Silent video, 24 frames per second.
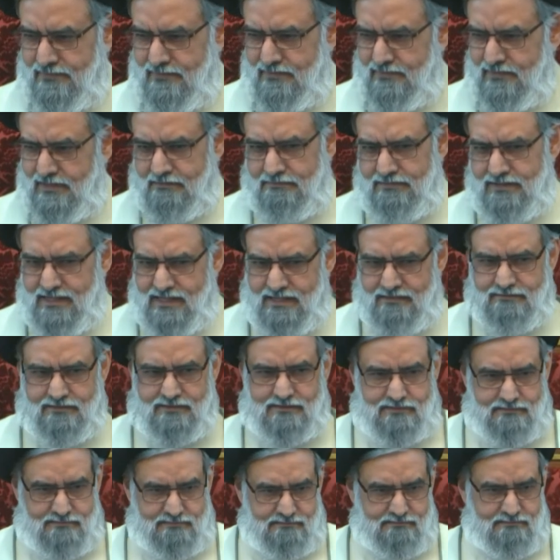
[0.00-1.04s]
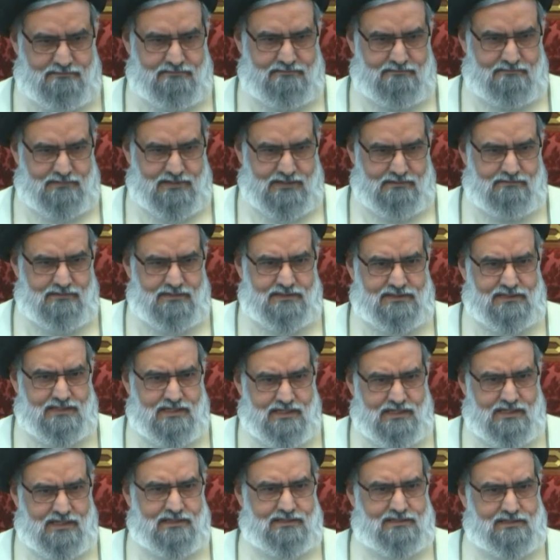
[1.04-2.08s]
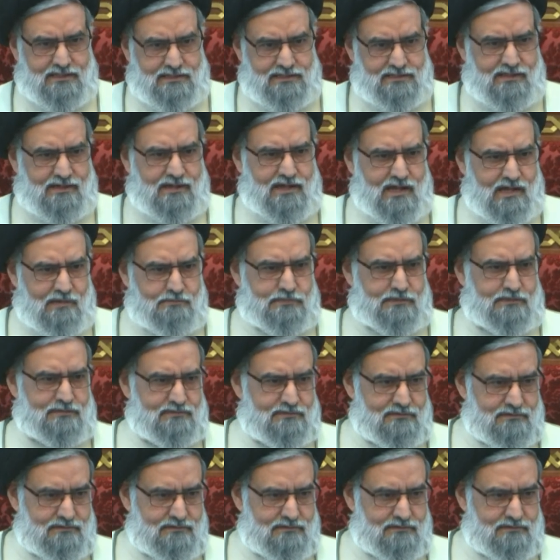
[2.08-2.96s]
They will never. They will say, yes, Ghadir happened.